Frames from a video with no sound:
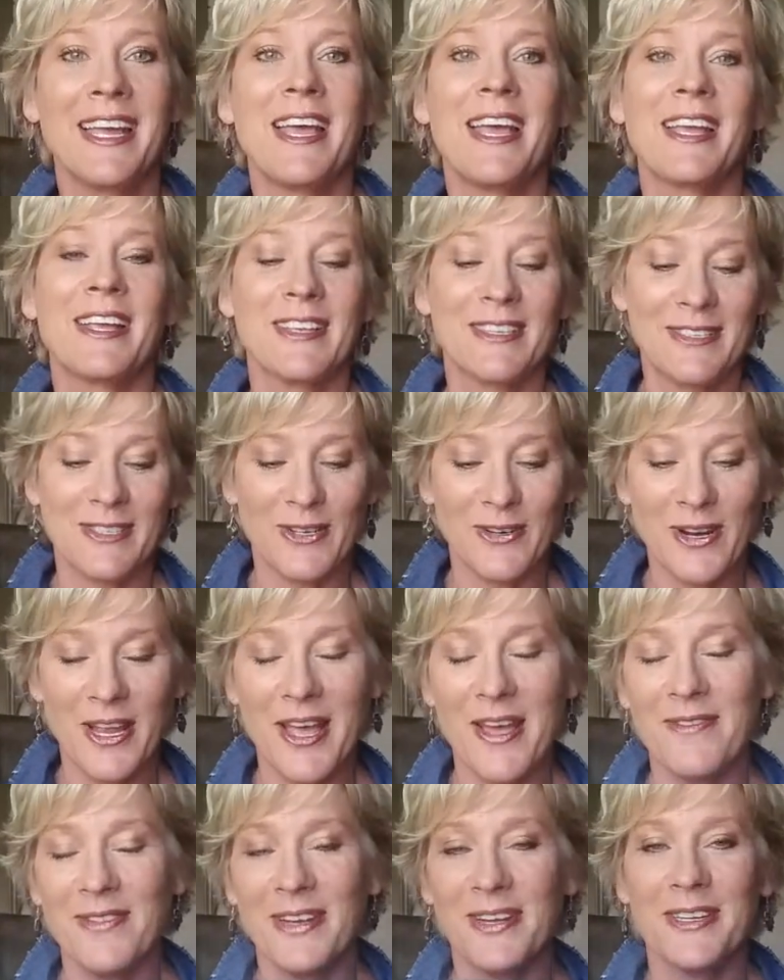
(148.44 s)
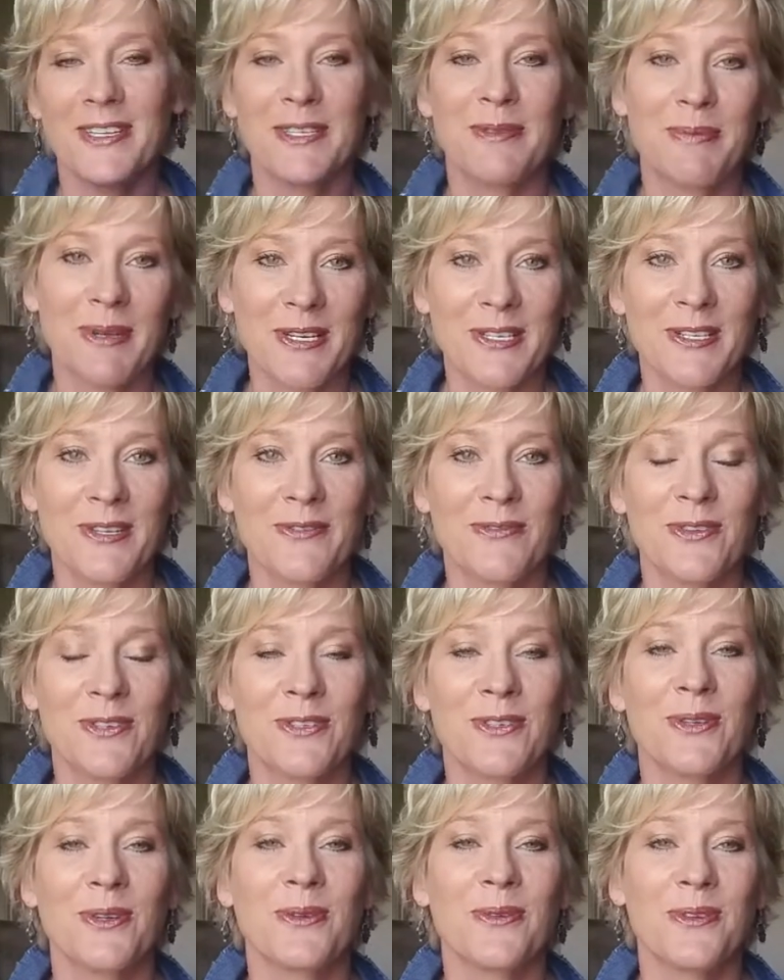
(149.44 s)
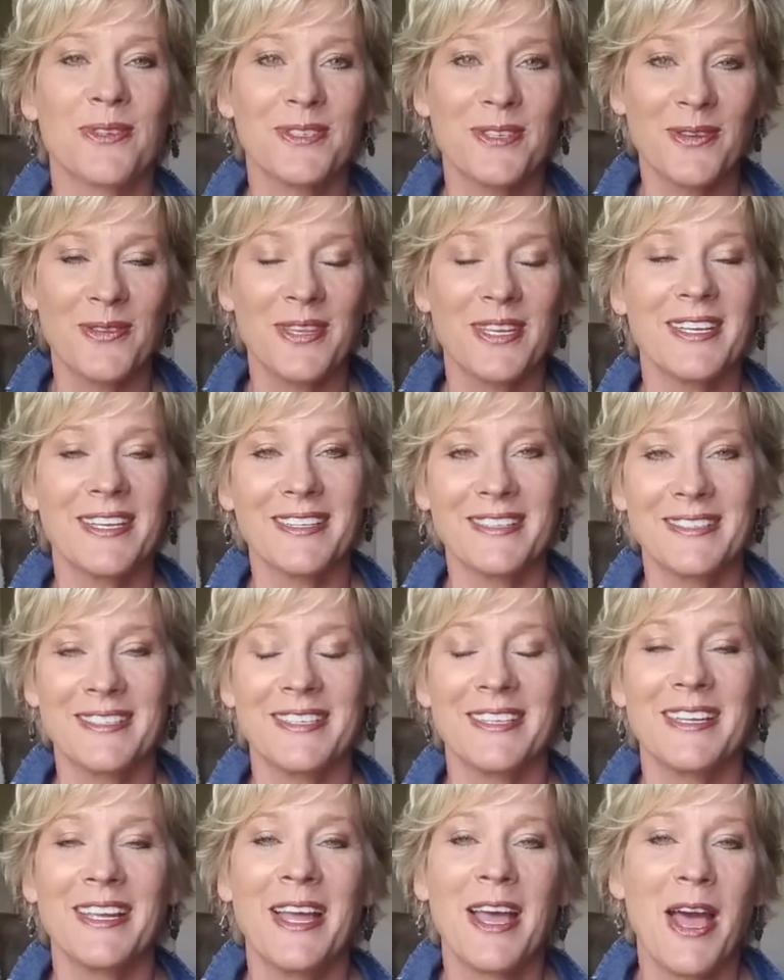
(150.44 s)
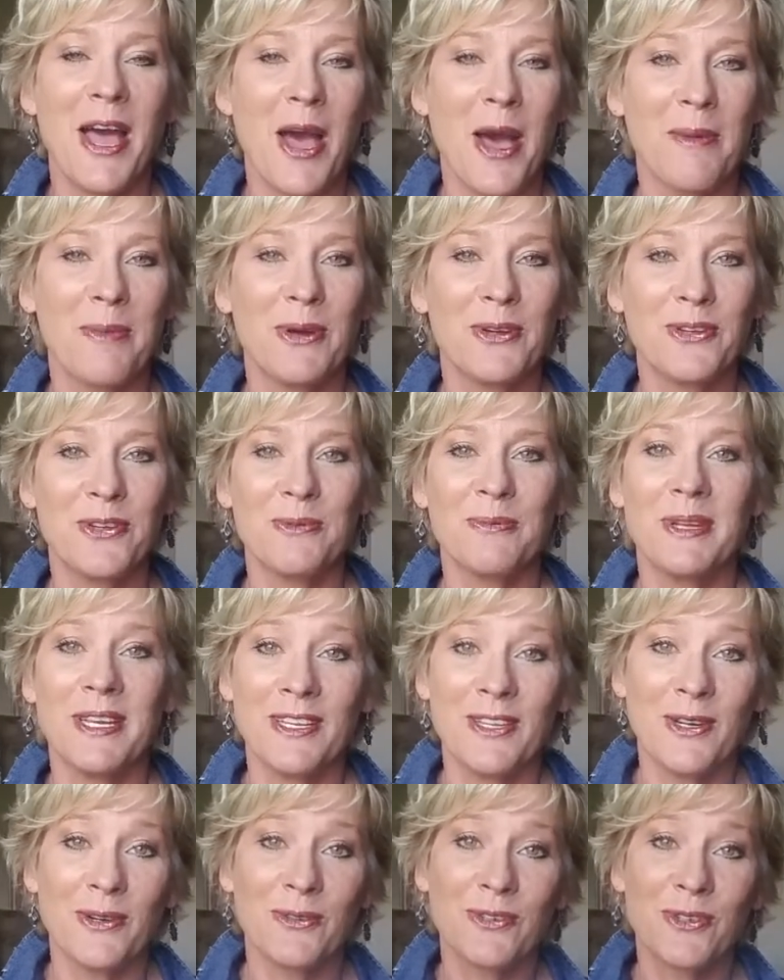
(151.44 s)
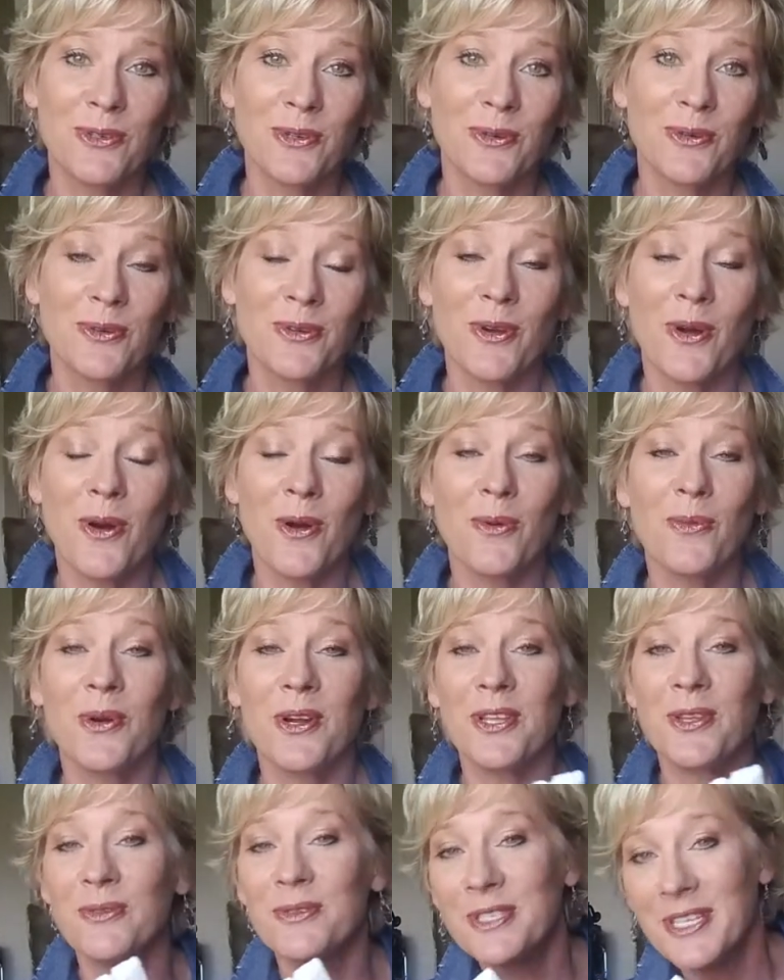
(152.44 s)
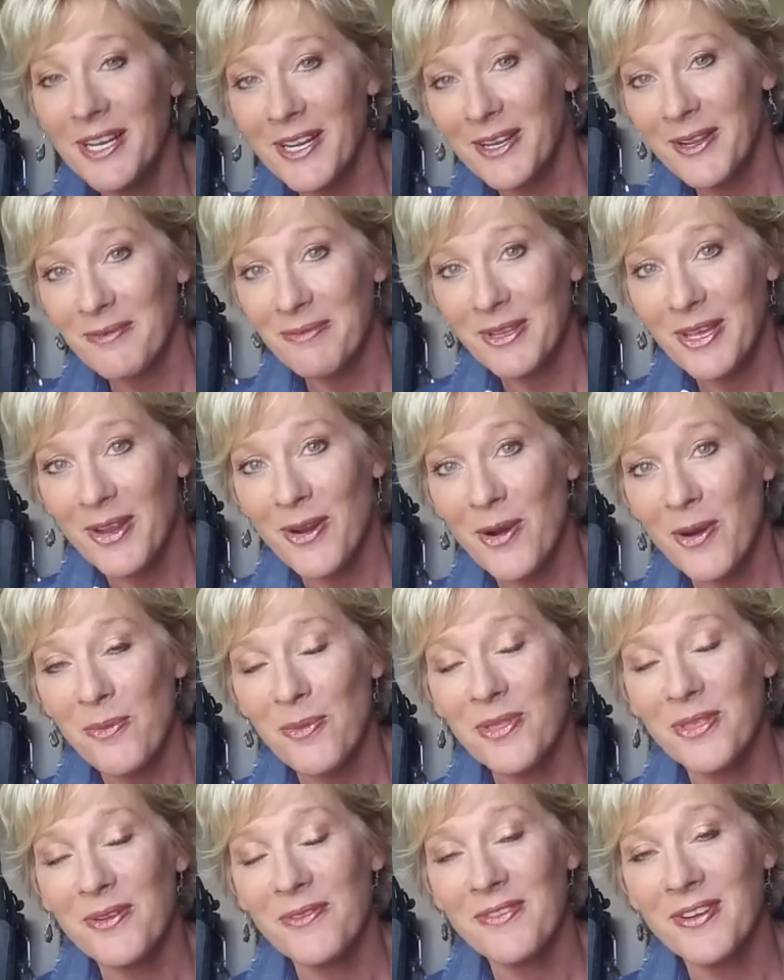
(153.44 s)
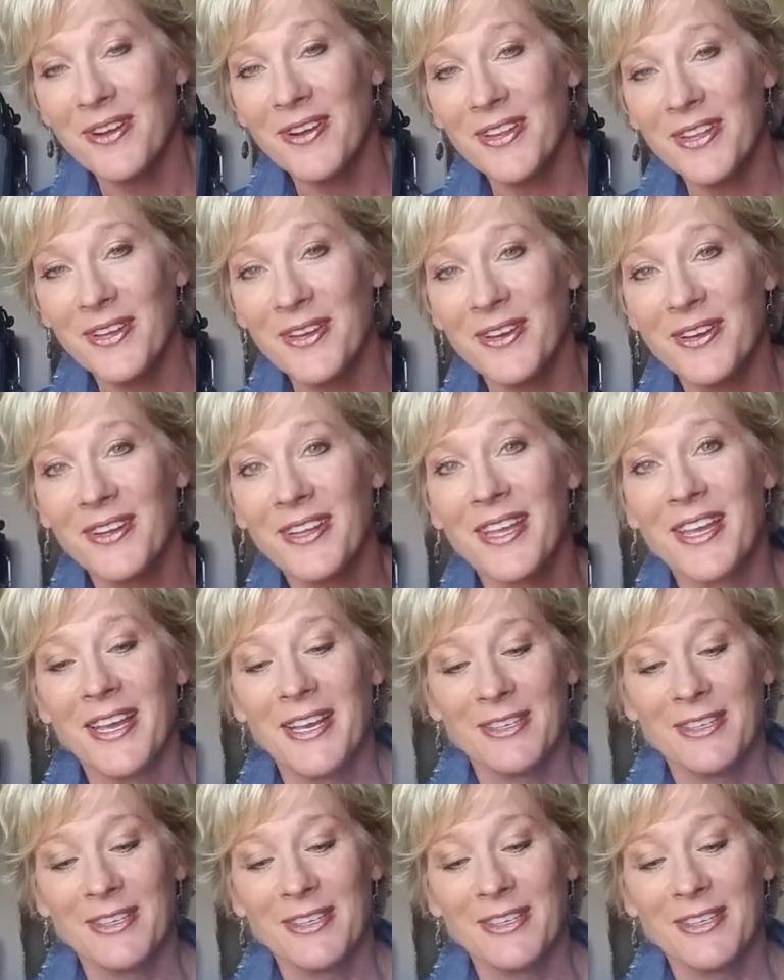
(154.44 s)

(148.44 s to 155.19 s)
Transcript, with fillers: Consider having it, especially for children, so they can see how much you mean. You know, children are what you tell them they are when they're very young.